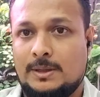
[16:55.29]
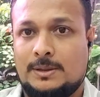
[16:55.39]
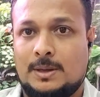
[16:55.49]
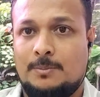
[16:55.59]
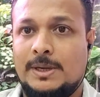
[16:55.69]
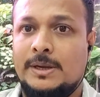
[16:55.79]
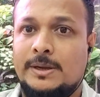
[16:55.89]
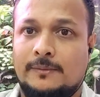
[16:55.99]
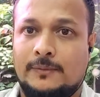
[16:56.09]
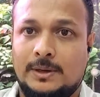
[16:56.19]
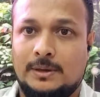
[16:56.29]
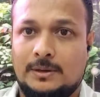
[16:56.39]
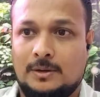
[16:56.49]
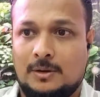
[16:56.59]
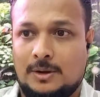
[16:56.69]
is completely
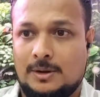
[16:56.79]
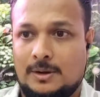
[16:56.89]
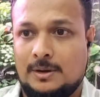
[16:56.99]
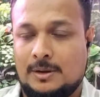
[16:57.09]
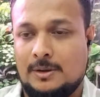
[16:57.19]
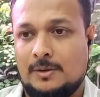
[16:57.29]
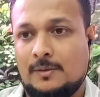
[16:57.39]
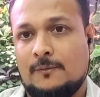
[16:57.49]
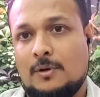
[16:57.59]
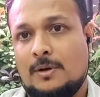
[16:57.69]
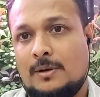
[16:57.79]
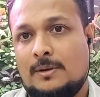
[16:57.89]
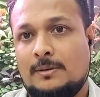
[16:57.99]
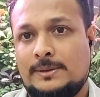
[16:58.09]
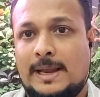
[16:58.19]
different or for
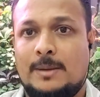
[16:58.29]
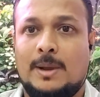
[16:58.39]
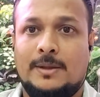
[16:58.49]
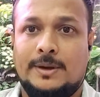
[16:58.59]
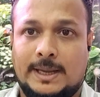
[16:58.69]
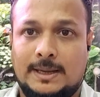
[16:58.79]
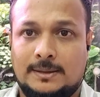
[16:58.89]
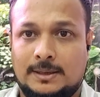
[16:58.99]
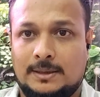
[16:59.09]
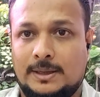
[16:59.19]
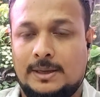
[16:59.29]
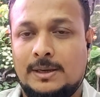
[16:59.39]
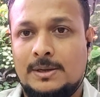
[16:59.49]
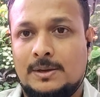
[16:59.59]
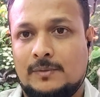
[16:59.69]
than my other tanks that are
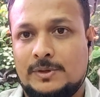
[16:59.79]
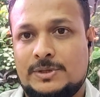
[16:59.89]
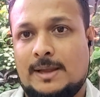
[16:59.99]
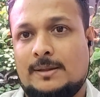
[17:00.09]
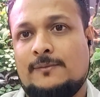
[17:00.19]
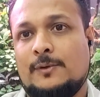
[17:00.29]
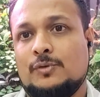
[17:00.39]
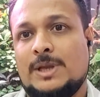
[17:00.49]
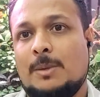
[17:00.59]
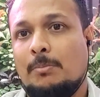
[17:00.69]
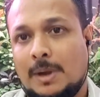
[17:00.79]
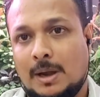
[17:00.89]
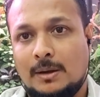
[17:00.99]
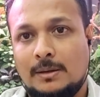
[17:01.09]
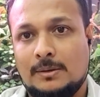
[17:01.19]
there, which has few stem
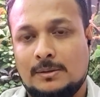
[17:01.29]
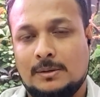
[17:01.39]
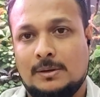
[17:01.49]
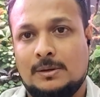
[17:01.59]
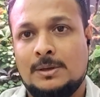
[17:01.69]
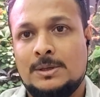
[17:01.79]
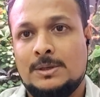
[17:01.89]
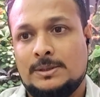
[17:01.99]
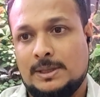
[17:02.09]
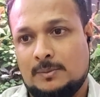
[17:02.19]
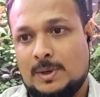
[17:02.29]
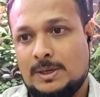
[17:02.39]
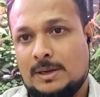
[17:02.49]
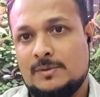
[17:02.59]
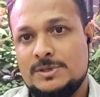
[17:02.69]
plants. There's one